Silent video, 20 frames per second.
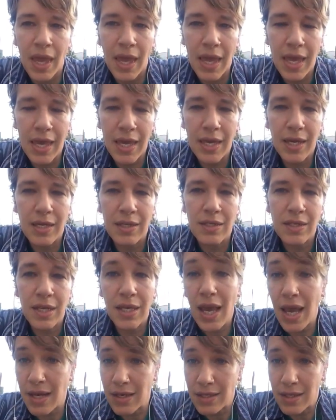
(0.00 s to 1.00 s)
And
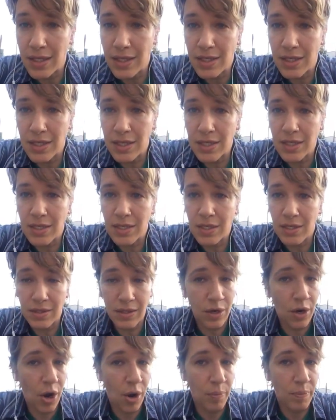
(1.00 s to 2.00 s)
again,
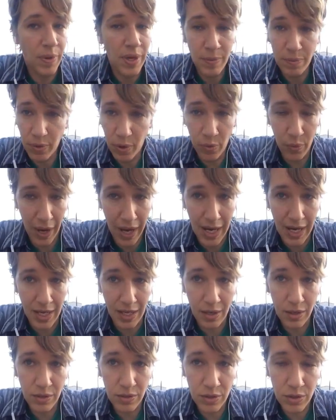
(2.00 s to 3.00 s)
there are people
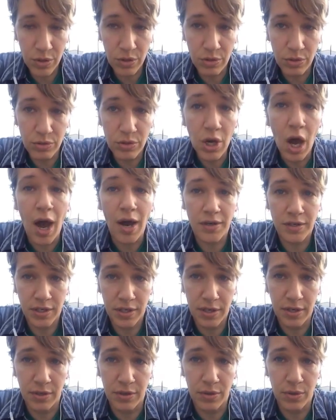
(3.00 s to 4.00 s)
waiting to talk
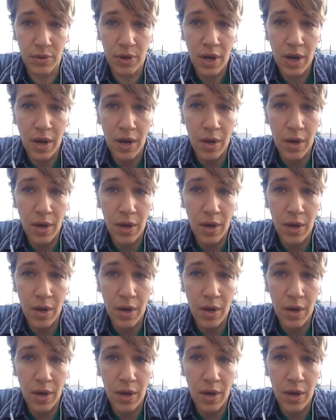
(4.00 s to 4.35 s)
to you